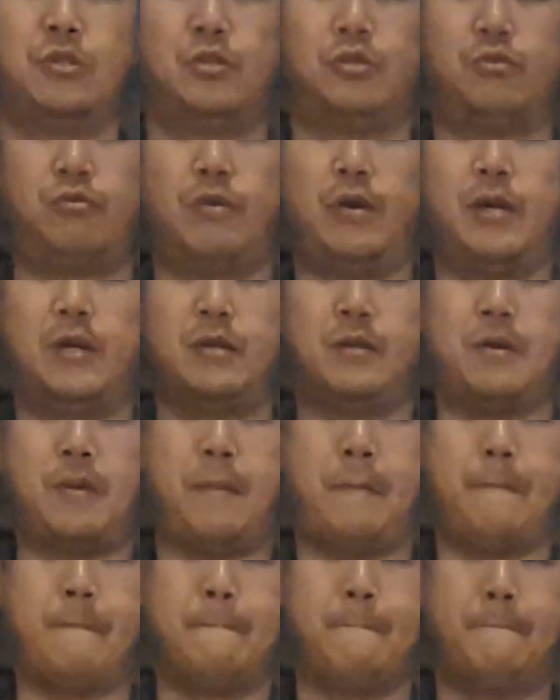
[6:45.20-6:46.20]
Straight.
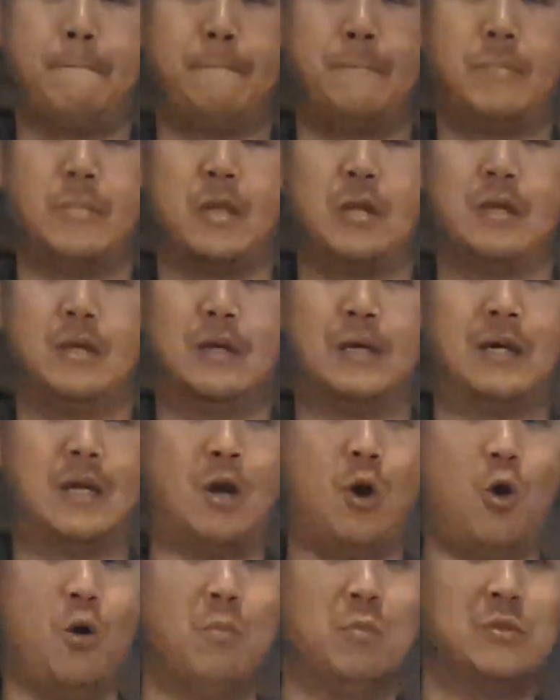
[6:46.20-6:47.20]
You gotta
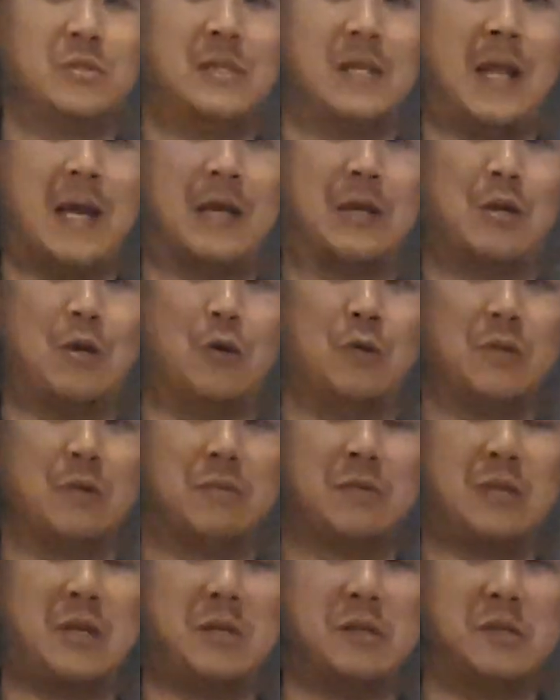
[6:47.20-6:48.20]
almost let go. The
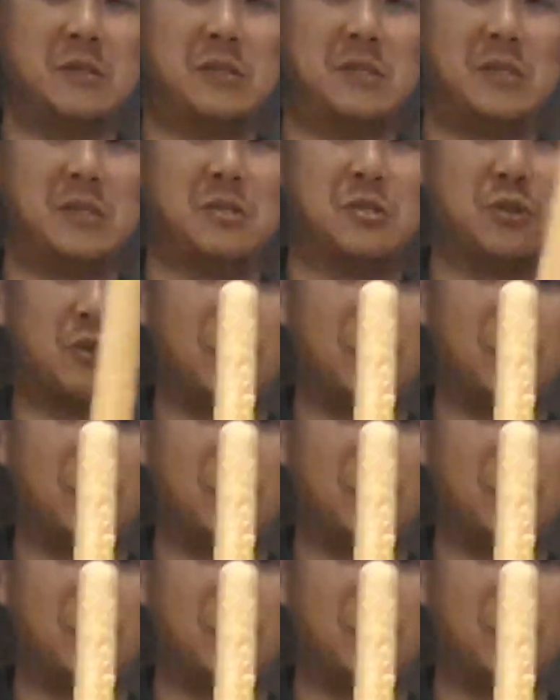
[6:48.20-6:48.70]
tendency is to